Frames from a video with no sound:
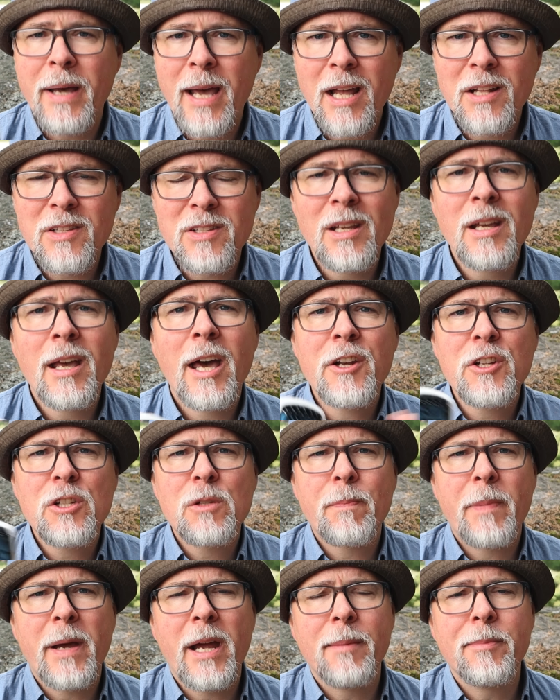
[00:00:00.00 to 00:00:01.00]
pads and a
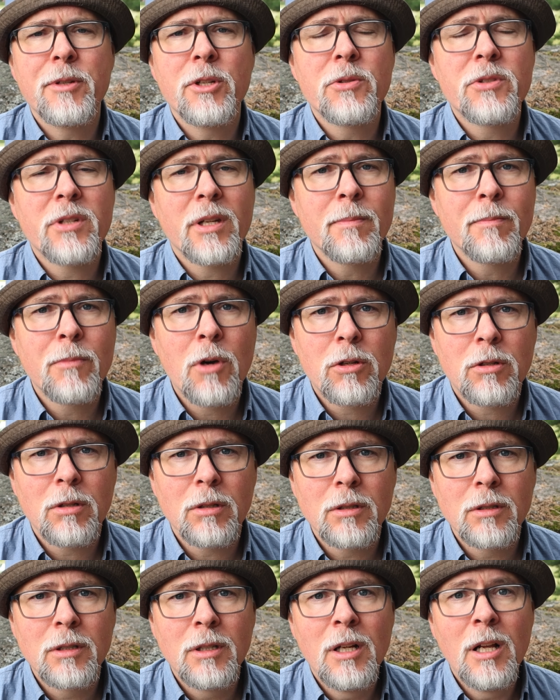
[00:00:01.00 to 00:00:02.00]
spare butane
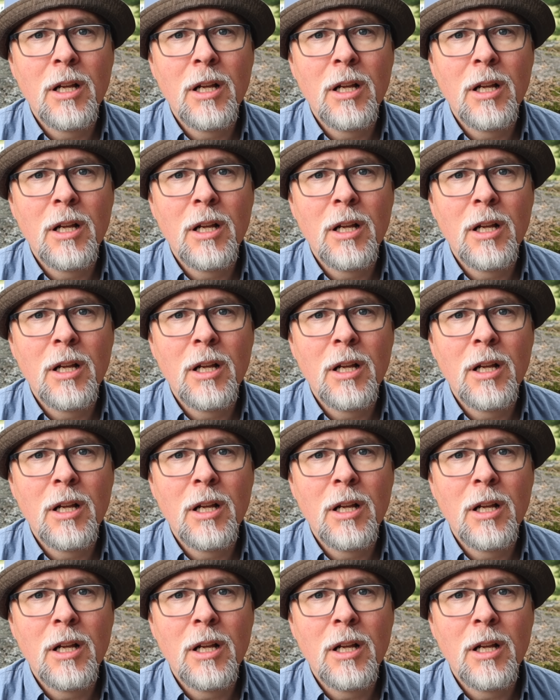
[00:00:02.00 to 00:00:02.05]
bottle.